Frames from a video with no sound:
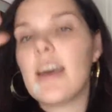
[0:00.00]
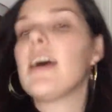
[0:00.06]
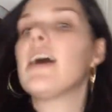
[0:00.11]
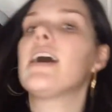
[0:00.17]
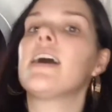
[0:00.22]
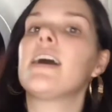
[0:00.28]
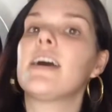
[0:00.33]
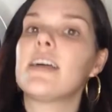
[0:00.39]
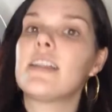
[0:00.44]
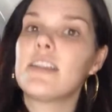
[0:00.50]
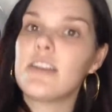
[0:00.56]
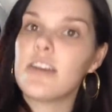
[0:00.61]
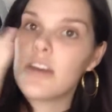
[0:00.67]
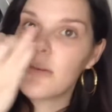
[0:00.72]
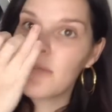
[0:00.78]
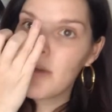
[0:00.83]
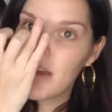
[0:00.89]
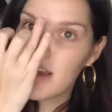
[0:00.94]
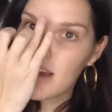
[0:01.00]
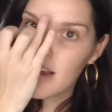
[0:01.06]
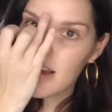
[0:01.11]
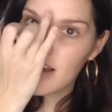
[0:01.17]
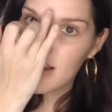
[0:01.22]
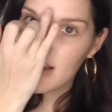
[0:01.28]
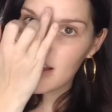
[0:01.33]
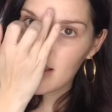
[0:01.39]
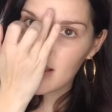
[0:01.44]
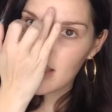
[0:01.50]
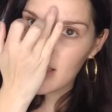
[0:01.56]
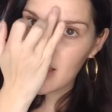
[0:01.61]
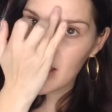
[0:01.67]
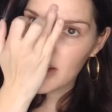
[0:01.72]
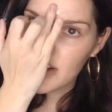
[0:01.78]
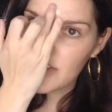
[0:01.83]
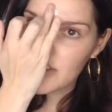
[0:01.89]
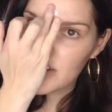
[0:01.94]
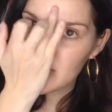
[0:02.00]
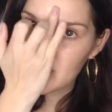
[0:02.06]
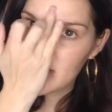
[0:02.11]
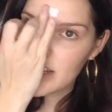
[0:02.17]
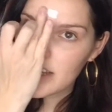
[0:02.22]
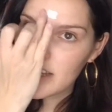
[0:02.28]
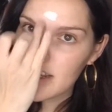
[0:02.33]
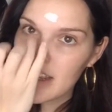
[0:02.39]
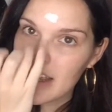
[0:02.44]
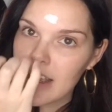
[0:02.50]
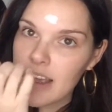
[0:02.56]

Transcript: and you can make a lighter version.